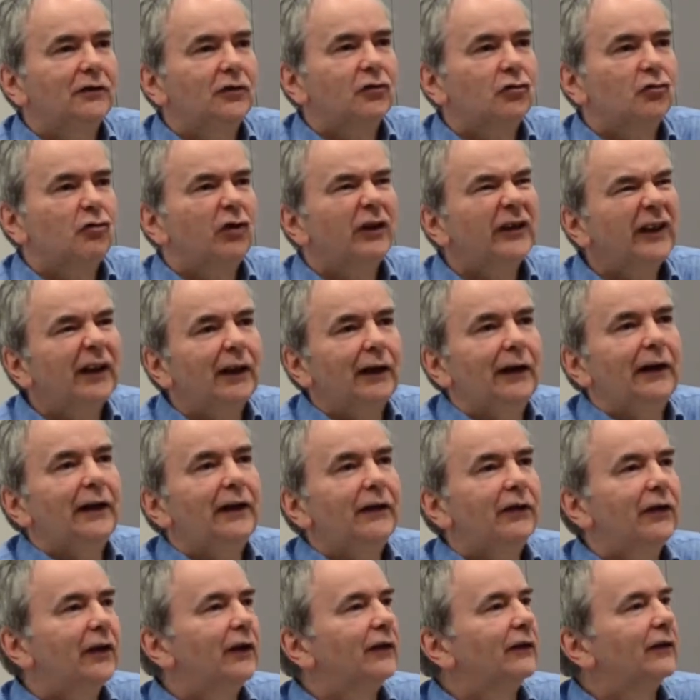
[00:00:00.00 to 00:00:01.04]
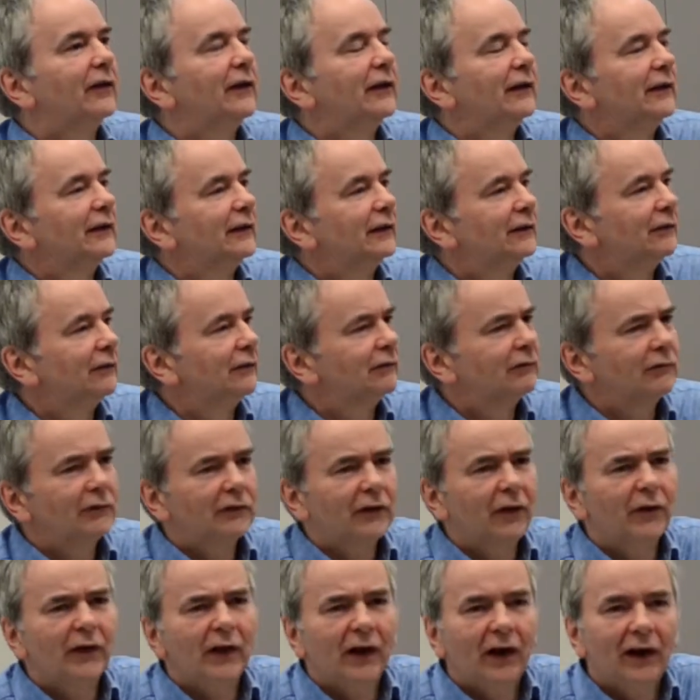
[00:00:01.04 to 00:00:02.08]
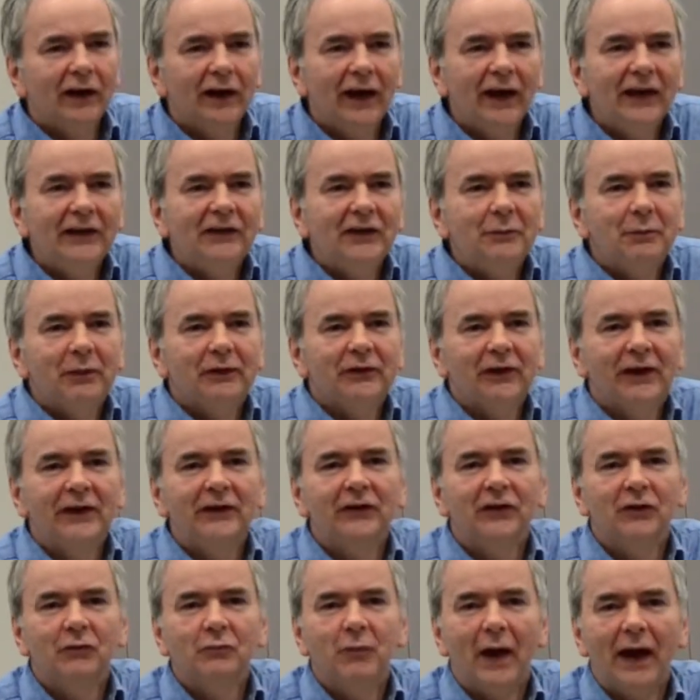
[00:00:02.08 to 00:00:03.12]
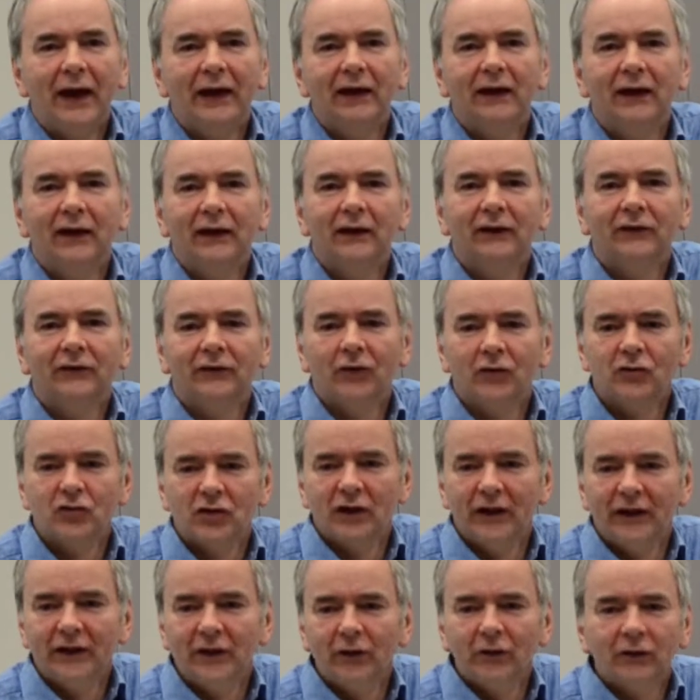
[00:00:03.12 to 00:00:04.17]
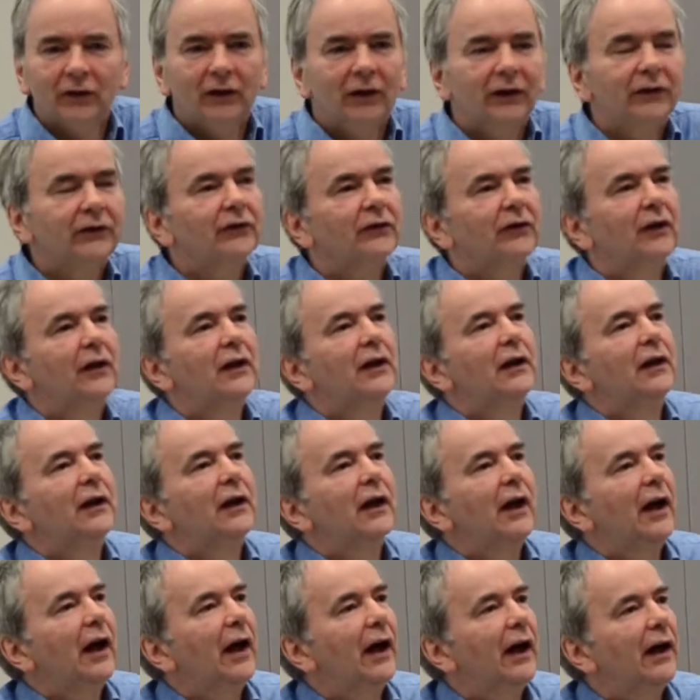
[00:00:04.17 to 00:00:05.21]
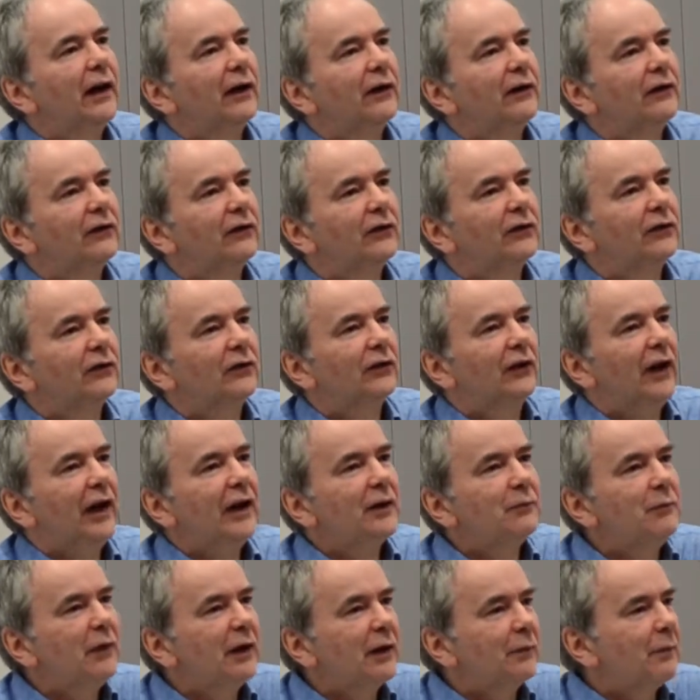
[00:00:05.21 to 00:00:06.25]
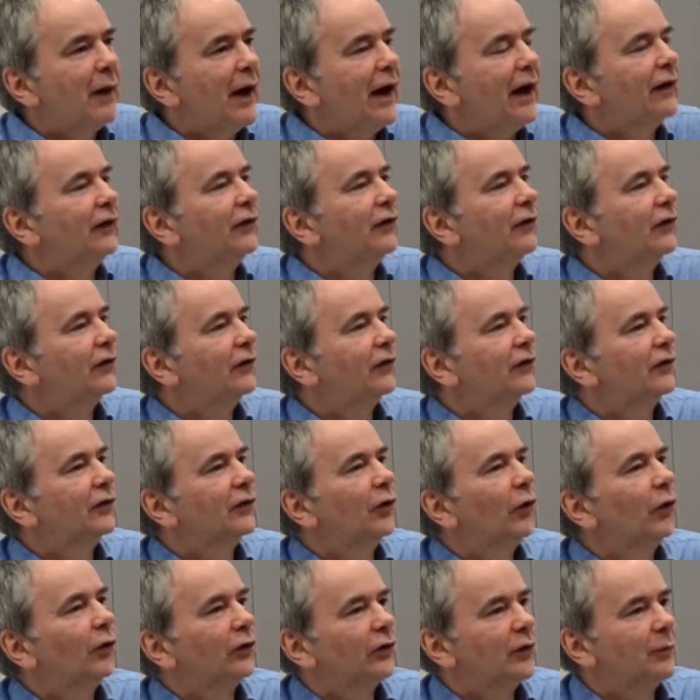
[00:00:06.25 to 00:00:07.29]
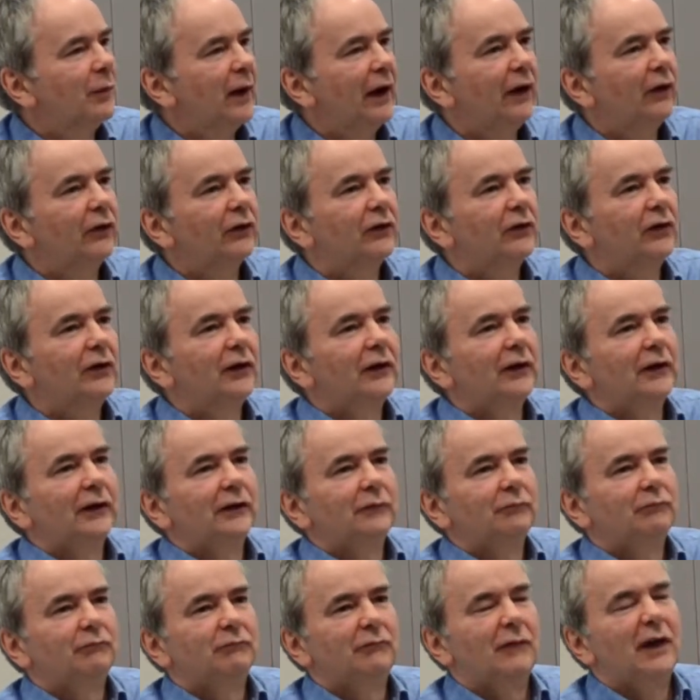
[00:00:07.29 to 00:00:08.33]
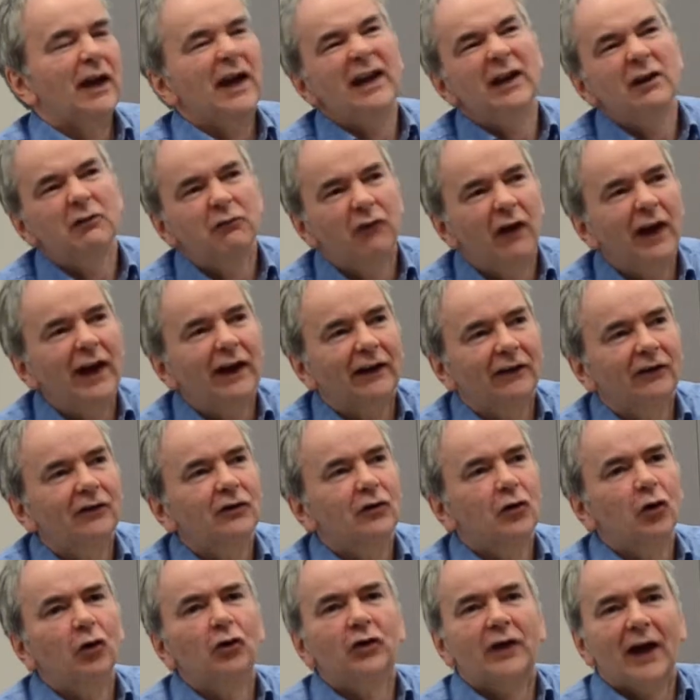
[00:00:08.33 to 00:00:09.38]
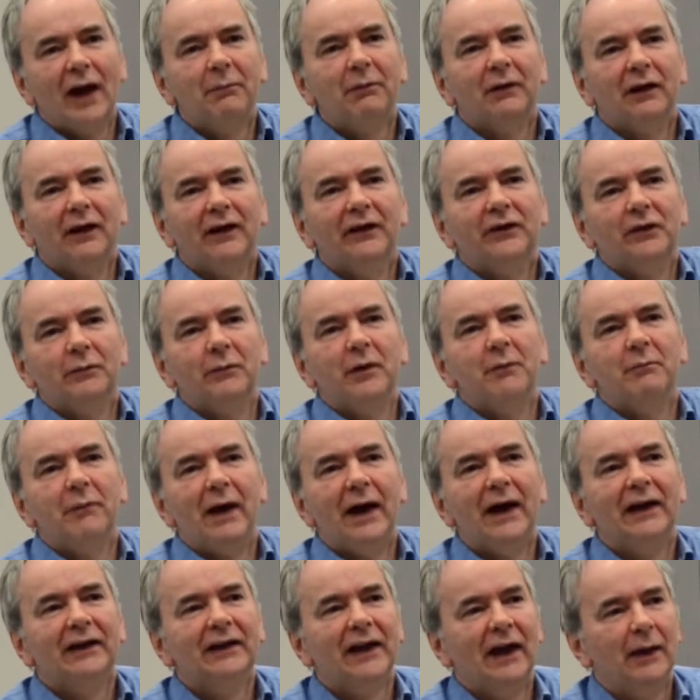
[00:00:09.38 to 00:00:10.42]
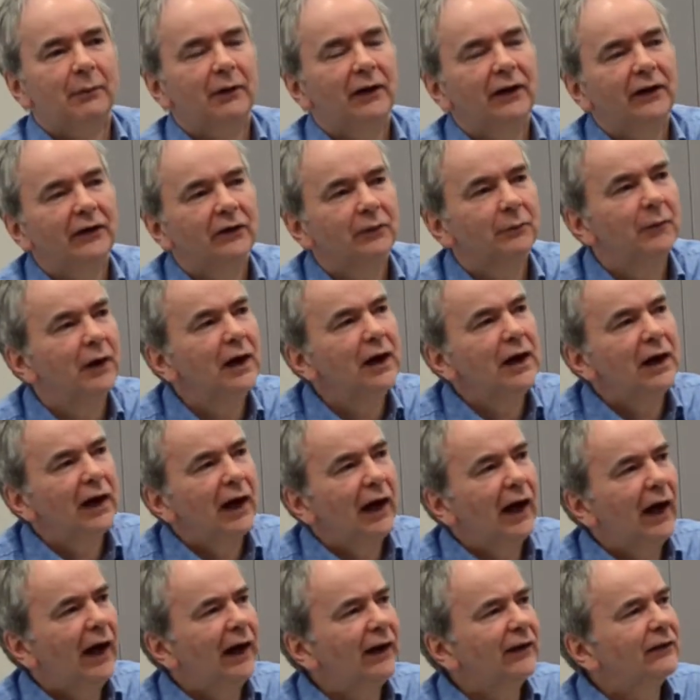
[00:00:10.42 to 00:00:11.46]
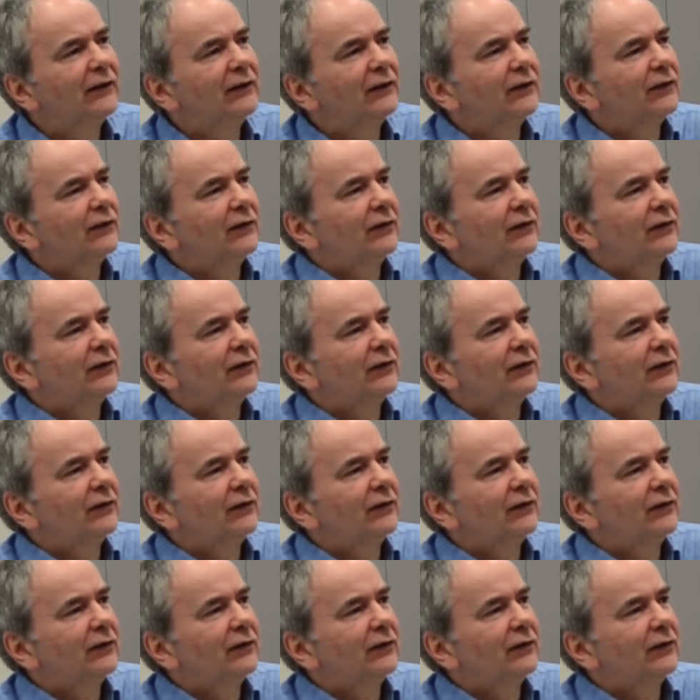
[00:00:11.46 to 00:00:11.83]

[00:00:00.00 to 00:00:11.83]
critically that something like 80% of banking is socially useless, and Ed Miliband talks about, in effect, good capitalism and bad capitalism, and